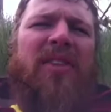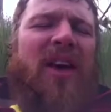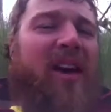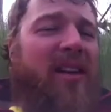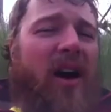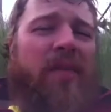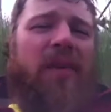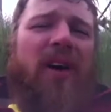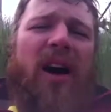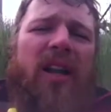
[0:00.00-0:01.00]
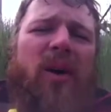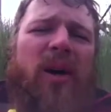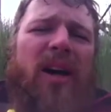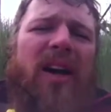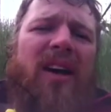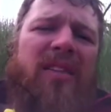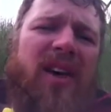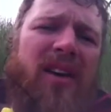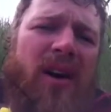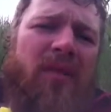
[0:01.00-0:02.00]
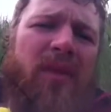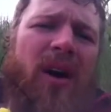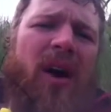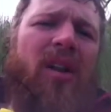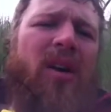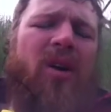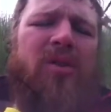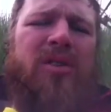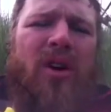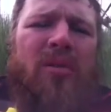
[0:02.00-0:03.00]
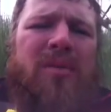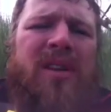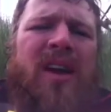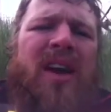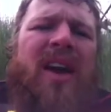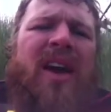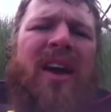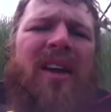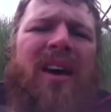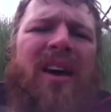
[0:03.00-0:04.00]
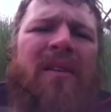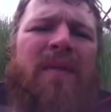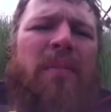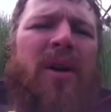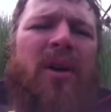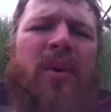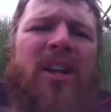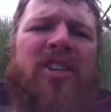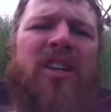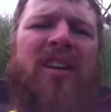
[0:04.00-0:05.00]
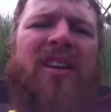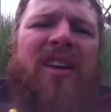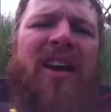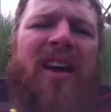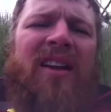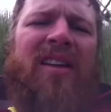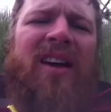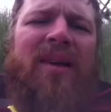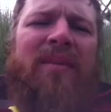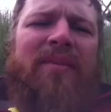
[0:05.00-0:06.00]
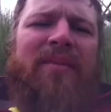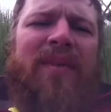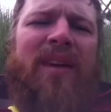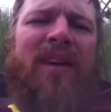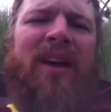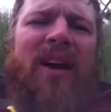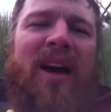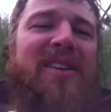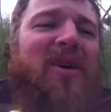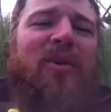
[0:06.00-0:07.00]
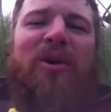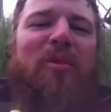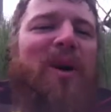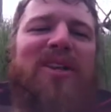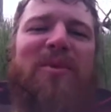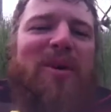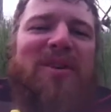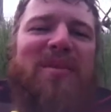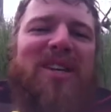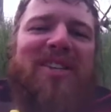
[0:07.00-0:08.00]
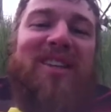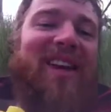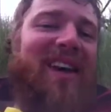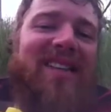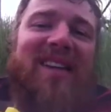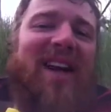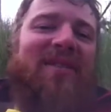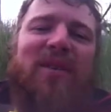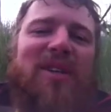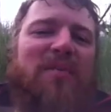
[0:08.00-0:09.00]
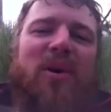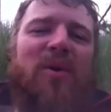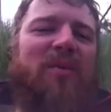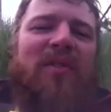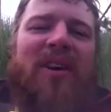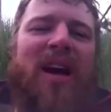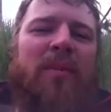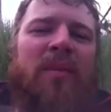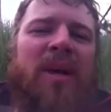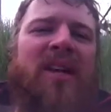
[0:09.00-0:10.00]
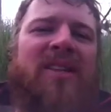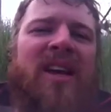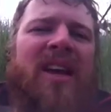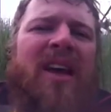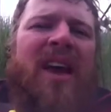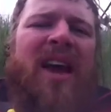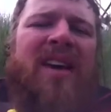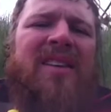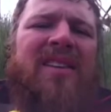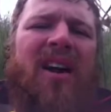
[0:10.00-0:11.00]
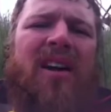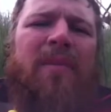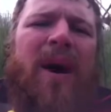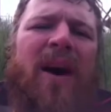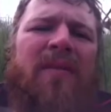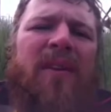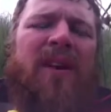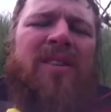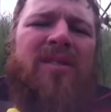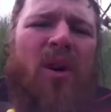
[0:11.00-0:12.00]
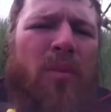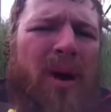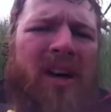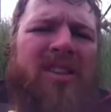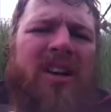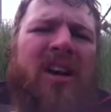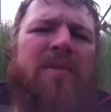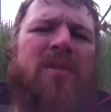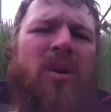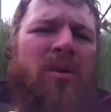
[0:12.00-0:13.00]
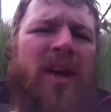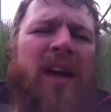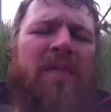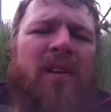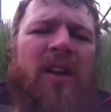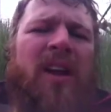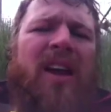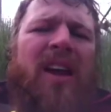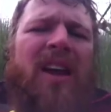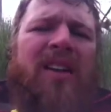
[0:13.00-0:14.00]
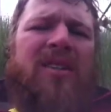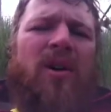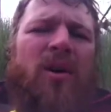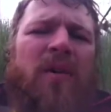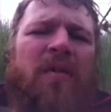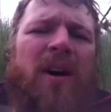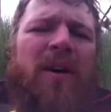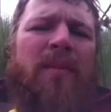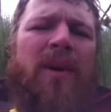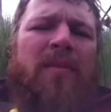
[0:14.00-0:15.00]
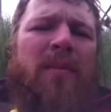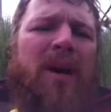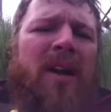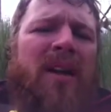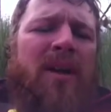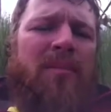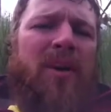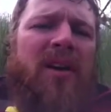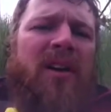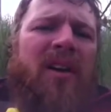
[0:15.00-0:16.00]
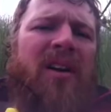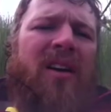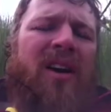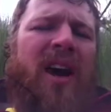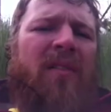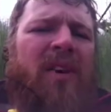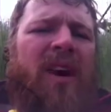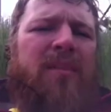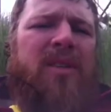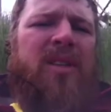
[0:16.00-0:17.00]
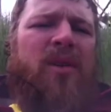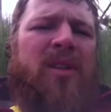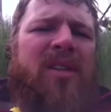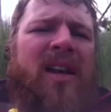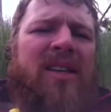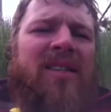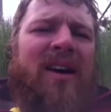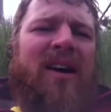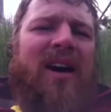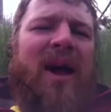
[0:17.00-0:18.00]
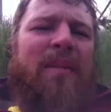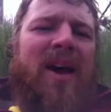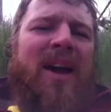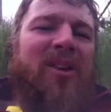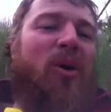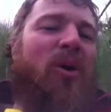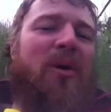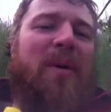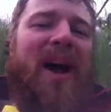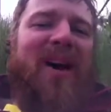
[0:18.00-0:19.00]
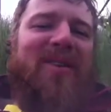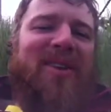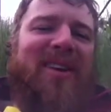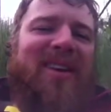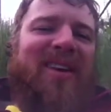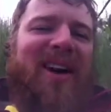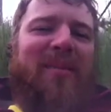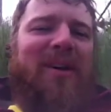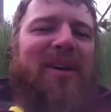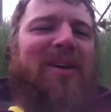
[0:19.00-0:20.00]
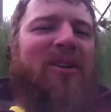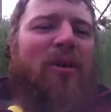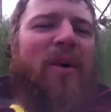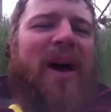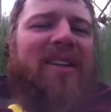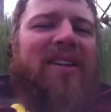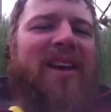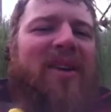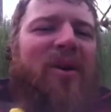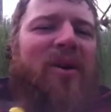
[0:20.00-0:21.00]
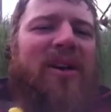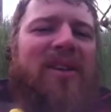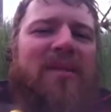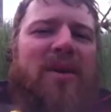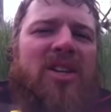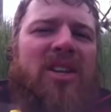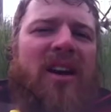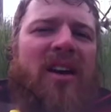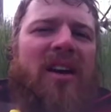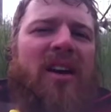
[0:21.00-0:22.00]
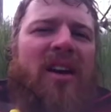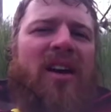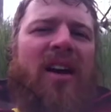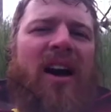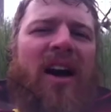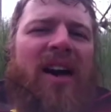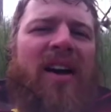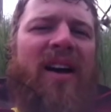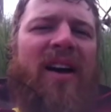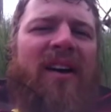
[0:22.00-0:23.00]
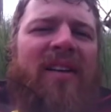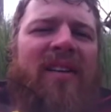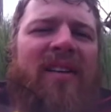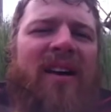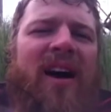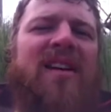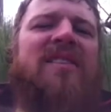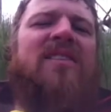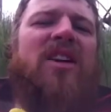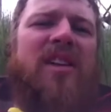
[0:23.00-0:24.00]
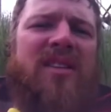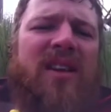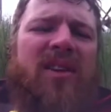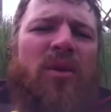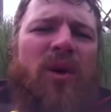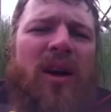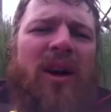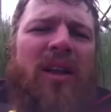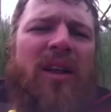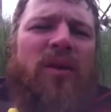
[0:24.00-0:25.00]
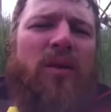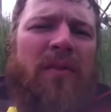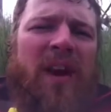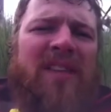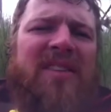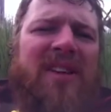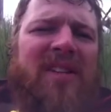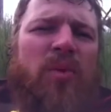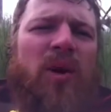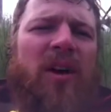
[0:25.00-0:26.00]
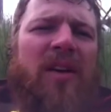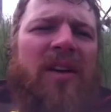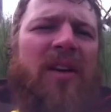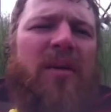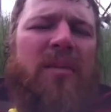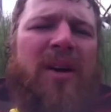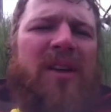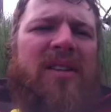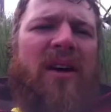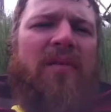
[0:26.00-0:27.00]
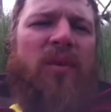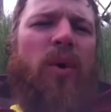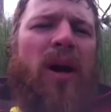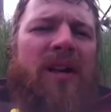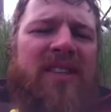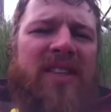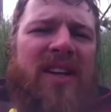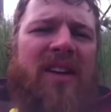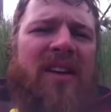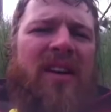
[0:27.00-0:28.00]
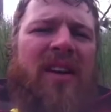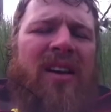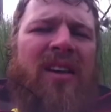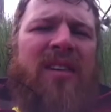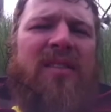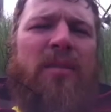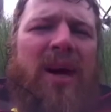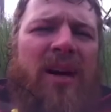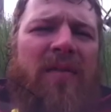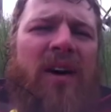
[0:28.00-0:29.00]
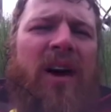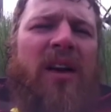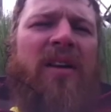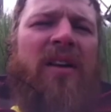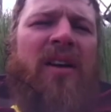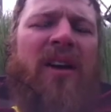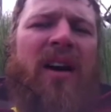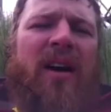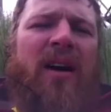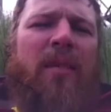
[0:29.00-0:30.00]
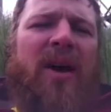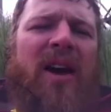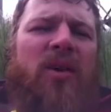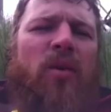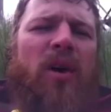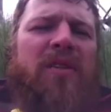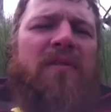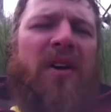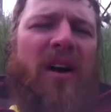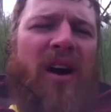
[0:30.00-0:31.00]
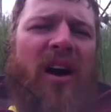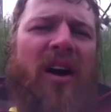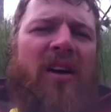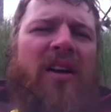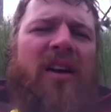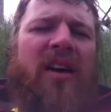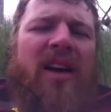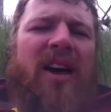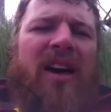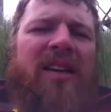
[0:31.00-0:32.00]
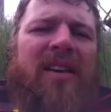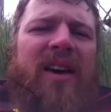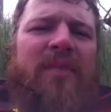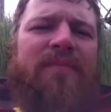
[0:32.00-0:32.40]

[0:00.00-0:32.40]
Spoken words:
thank God for Carlo and Ann. I thank God for all our host homes and for Peter Ritchie. And I don't know much about his mission. Like I said, I've only spoke with him for a couple minutes, and he's gone to bat for us so much, and I'm so thankful. And so if a man named Peter ever comes to you and says, I'm Angola bound, I'm looking to go back to Angola as a missionary, I suggest that you invest in his work, because from what I've seen, he is a man of God, a man who works very hard, and